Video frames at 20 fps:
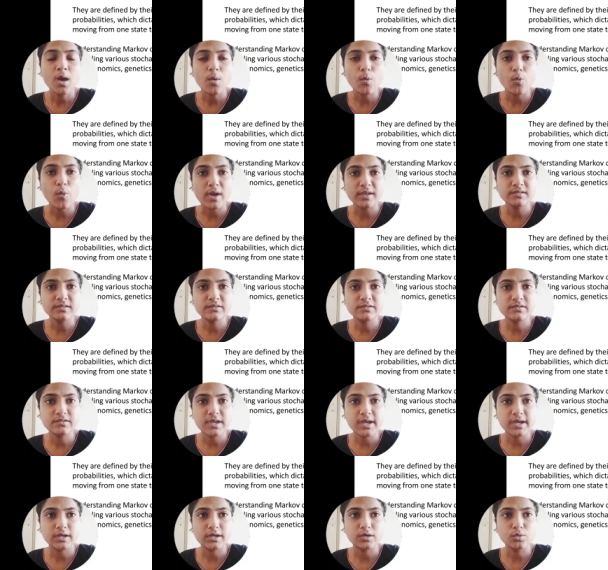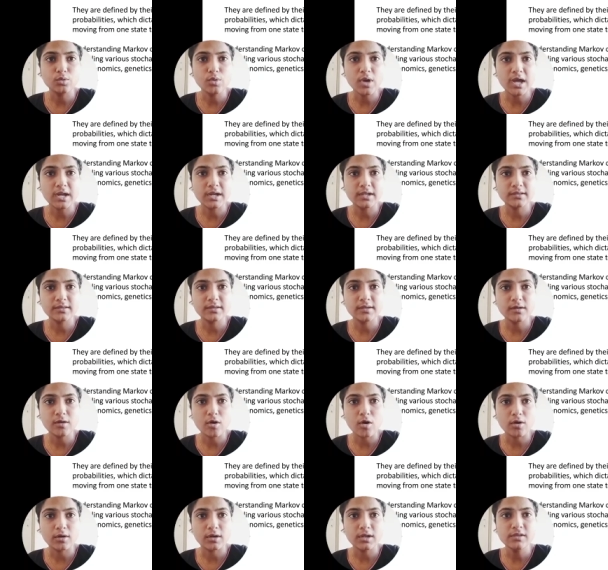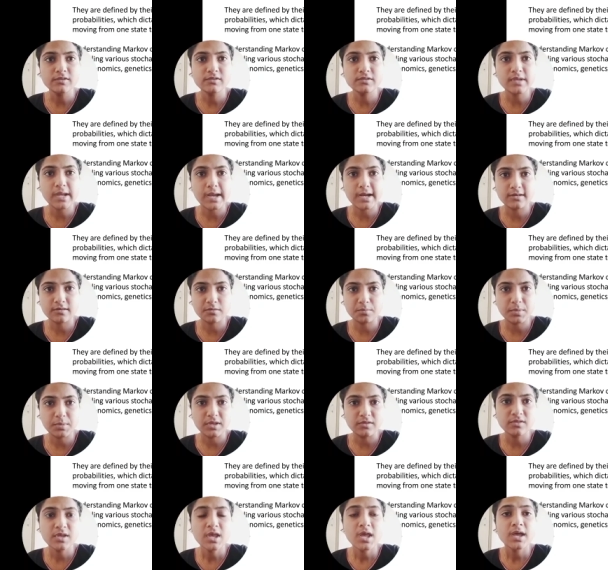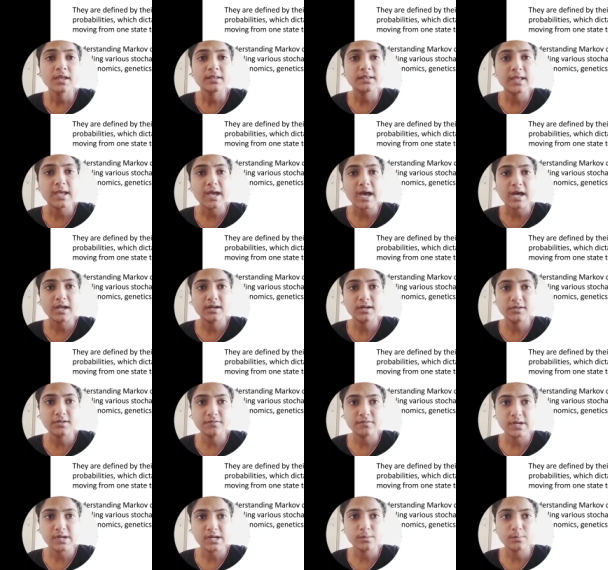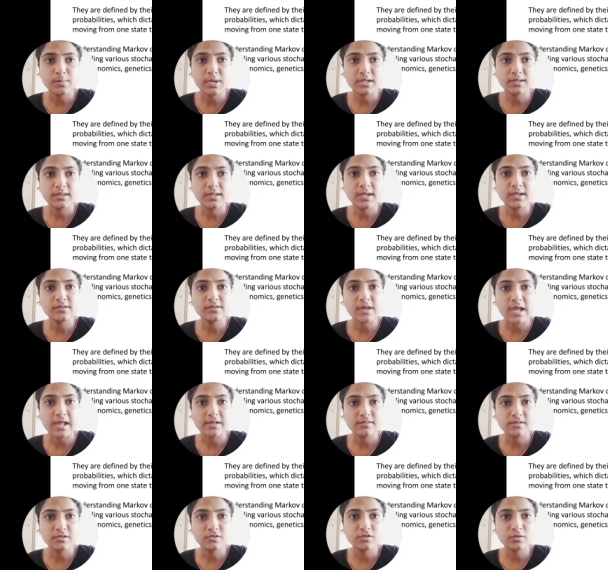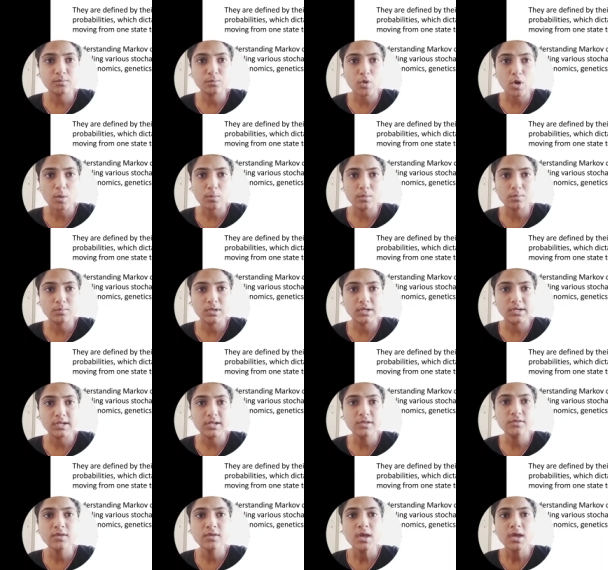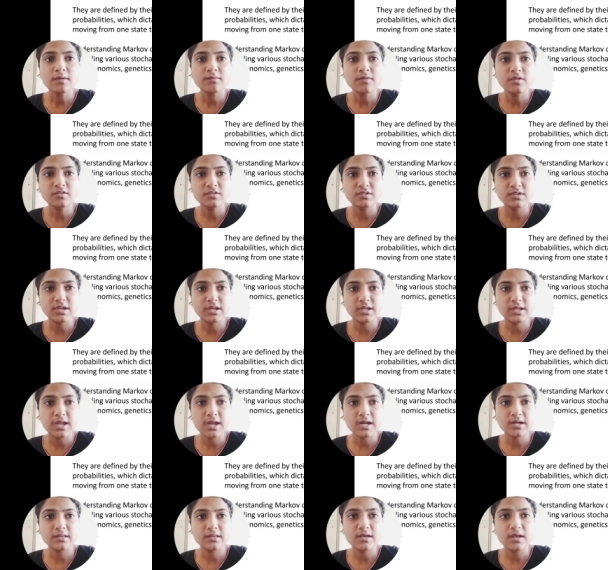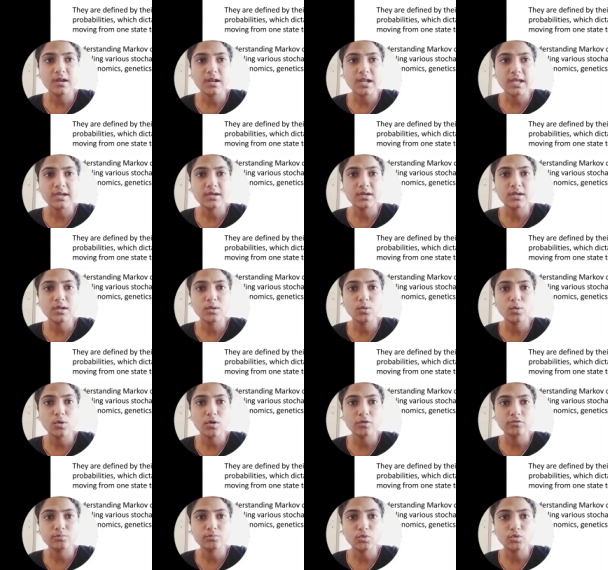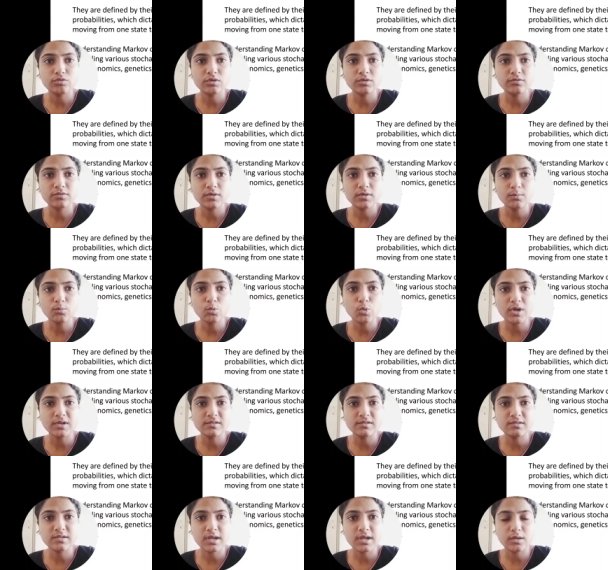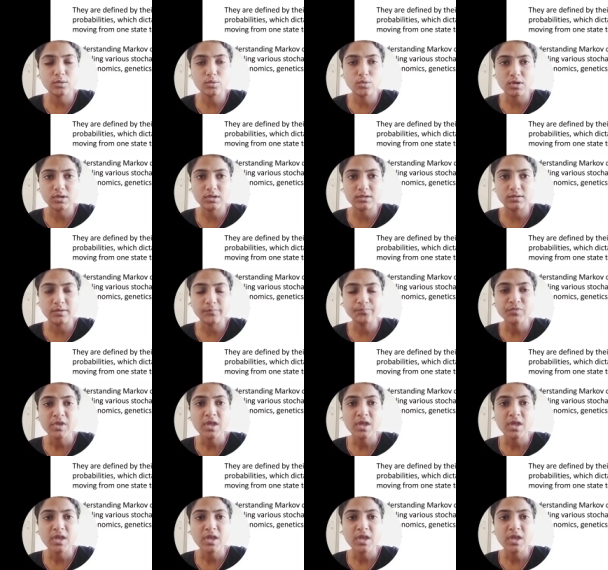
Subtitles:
one state to another on a state space. They are defined by their transition probabilities, which dictate the likelihood of moving from one state to another.